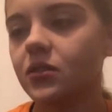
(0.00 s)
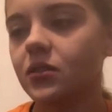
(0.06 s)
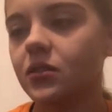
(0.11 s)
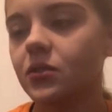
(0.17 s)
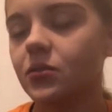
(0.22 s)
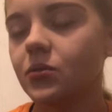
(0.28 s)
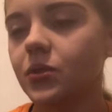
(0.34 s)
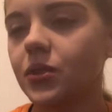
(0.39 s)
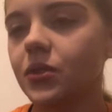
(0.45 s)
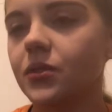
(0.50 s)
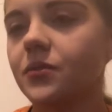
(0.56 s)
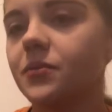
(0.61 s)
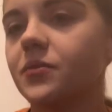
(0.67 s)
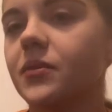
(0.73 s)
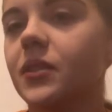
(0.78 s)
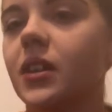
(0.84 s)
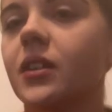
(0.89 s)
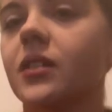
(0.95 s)
well,
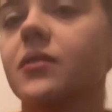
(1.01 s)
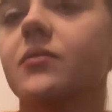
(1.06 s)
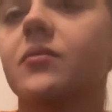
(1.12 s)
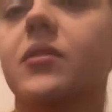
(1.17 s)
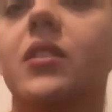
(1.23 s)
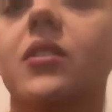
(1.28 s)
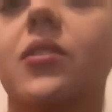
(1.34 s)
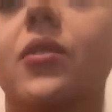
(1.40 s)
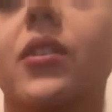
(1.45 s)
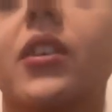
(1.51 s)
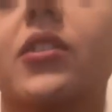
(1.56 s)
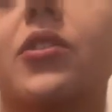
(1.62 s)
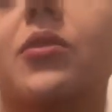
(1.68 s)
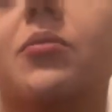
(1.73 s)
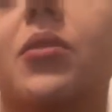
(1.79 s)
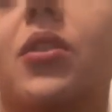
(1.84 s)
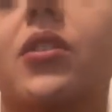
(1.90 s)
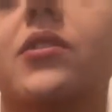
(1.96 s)
yeah, let's go ahead and do
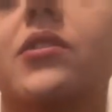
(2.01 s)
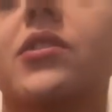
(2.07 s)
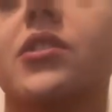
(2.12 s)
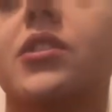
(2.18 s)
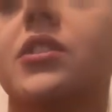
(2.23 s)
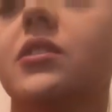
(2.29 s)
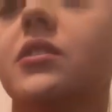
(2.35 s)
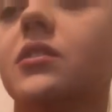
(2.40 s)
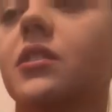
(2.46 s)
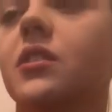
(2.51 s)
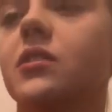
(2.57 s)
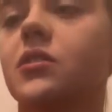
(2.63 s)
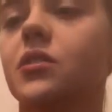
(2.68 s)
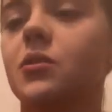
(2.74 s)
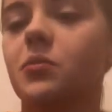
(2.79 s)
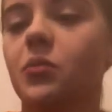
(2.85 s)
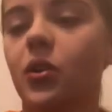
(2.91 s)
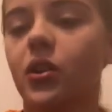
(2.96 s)
bronzer. Let's do
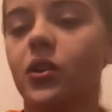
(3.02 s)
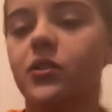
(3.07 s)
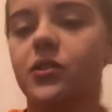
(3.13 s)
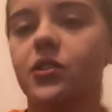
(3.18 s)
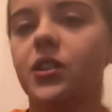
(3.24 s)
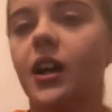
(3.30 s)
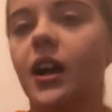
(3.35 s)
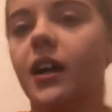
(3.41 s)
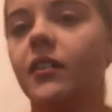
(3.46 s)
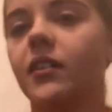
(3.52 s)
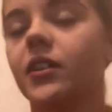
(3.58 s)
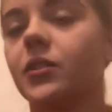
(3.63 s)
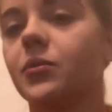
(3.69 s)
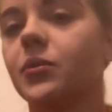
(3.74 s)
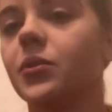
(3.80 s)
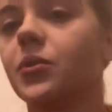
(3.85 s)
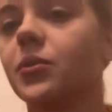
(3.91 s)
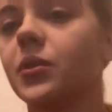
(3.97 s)
bronzer and highlighter
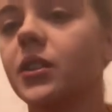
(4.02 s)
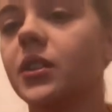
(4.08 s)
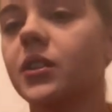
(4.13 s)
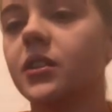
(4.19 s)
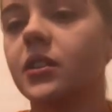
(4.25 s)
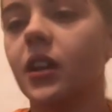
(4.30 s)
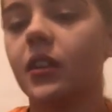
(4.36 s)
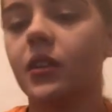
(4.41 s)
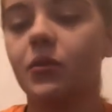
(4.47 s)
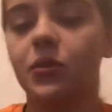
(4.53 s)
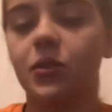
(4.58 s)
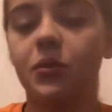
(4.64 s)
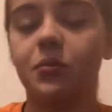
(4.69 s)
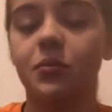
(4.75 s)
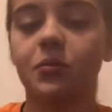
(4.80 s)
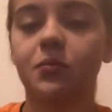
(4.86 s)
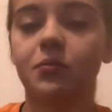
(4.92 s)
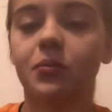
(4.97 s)
real quick, and then we'll do
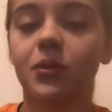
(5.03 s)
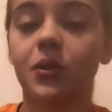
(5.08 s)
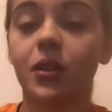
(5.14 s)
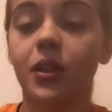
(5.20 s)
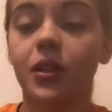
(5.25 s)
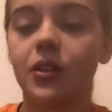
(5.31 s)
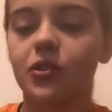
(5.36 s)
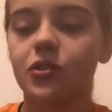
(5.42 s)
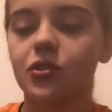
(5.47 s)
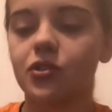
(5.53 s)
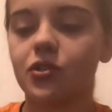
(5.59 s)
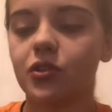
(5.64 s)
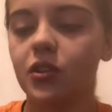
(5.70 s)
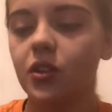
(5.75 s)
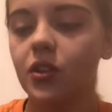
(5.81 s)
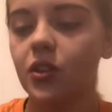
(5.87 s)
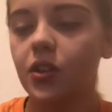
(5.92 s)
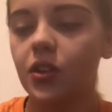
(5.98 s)
blush.
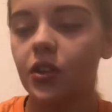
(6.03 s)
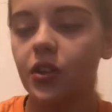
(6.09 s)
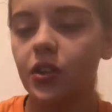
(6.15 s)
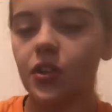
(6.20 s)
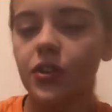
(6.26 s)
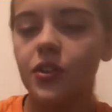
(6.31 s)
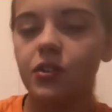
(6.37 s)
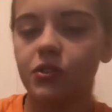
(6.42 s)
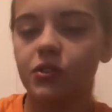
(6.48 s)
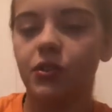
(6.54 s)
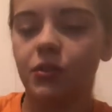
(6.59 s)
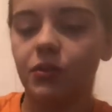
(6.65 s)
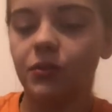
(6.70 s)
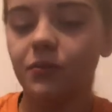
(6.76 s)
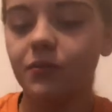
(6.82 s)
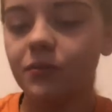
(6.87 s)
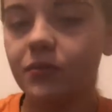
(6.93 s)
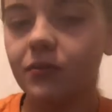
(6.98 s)
So,
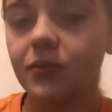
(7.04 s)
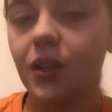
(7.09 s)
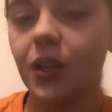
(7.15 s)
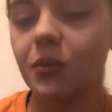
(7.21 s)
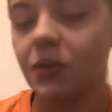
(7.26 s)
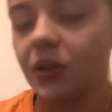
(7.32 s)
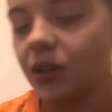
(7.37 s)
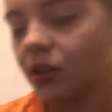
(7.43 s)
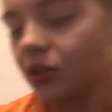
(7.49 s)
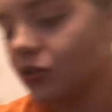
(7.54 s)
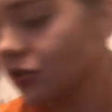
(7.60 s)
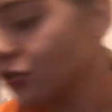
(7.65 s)
oh my gosh, it